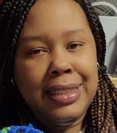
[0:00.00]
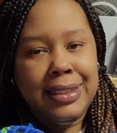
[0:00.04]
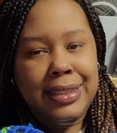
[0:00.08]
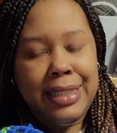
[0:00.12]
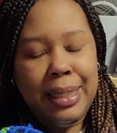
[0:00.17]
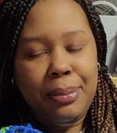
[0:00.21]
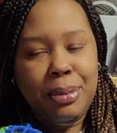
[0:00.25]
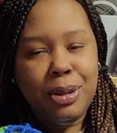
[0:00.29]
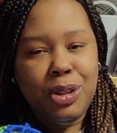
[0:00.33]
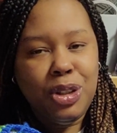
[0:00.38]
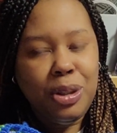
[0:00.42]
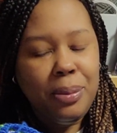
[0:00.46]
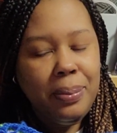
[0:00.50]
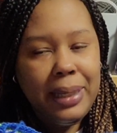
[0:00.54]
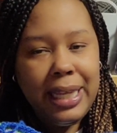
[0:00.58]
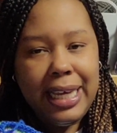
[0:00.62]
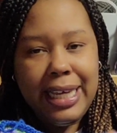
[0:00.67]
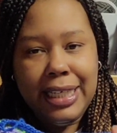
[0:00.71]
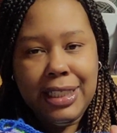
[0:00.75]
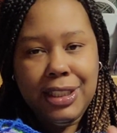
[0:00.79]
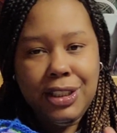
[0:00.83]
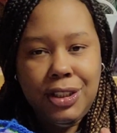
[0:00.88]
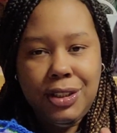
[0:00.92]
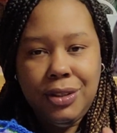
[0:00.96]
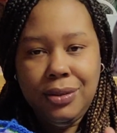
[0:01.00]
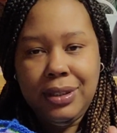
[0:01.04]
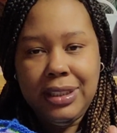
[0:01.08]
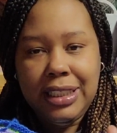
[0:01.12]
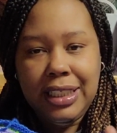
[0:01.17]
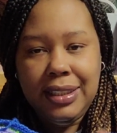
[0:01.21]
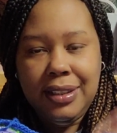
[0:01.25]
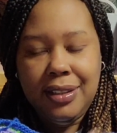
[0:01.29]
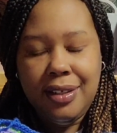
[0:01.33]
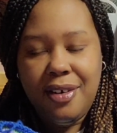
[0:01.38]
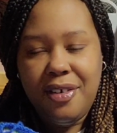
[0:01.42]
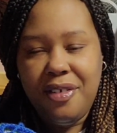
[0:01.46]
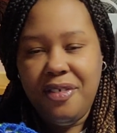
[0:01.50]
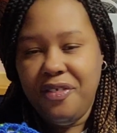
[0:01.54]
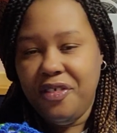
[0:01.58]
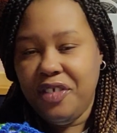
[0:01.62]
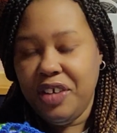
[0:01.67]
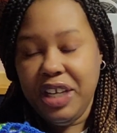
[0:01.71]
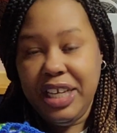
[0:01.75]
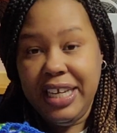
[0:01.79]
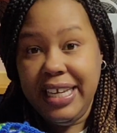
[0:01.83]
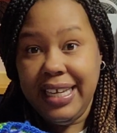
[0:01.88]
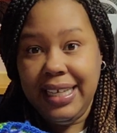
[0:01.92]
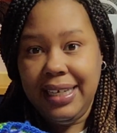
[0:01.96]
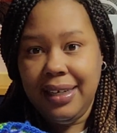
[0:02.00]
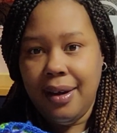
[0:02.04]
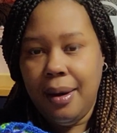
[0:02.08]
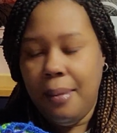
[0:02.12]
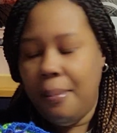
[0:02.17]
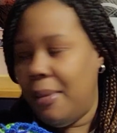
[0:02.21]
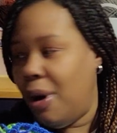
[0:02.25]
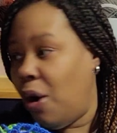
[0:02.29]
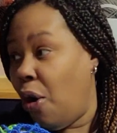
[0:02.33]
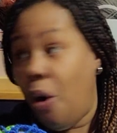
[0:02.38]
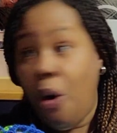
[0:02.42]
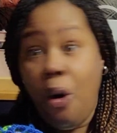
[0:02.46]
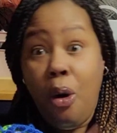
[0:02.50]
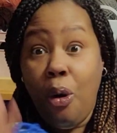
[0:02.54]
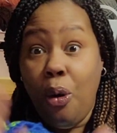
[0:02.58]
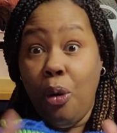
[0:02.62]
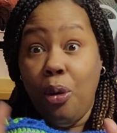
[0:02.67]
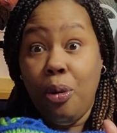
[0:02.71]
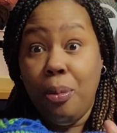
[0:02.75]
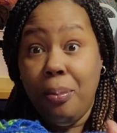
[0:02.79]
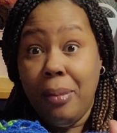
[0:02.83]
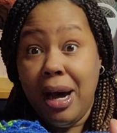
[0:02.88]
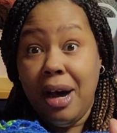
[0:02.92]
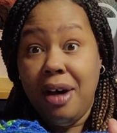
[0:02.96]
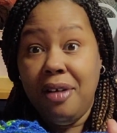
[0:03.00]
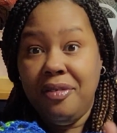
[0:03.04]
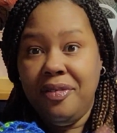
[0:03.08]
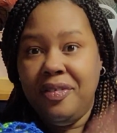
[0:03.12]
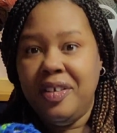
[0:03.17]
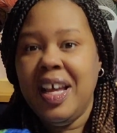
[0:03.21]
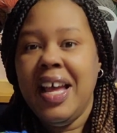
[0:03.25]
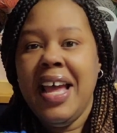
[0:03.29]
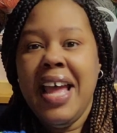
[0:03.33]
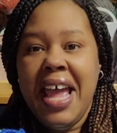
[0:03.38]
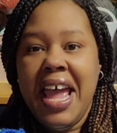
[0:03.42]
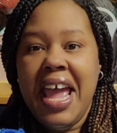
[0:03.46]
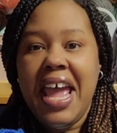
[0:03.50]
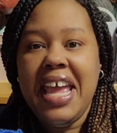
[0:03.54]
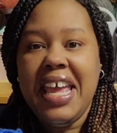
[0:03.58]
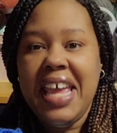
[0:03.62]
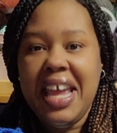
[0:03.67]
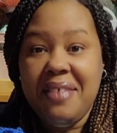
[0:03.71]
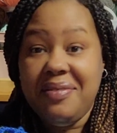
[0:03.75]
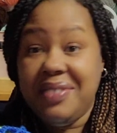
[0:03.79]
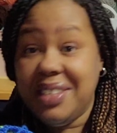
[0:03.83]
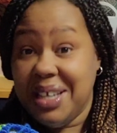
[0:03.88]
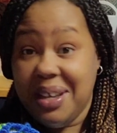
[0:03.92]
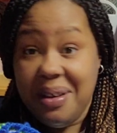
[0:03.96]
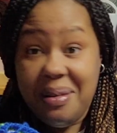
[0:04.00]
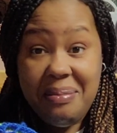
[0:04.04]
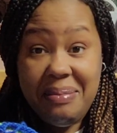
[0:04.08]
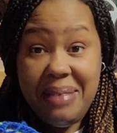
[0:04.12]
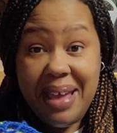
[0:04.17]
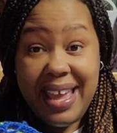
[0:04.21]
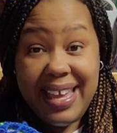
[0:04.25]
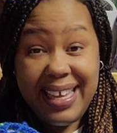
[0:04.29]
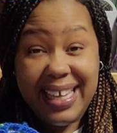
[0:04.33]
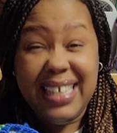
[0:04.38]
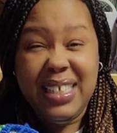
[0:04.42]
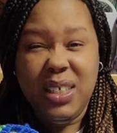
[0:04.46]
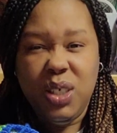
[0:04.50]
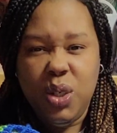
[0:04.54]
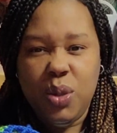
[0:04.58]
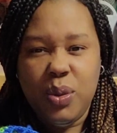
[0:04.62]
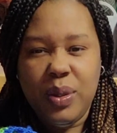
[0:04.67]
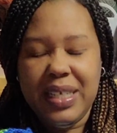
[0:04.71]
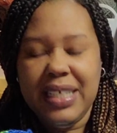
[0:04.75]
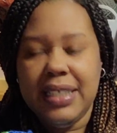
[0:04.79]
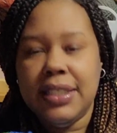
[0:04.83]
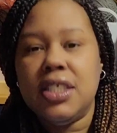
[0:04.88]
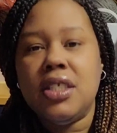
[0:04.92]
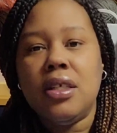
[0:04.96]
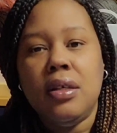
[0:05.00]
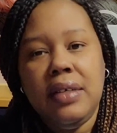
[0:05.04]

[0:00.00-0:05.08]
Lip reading: temperature blankets? You tend to forget a whole month and have to come back and do it.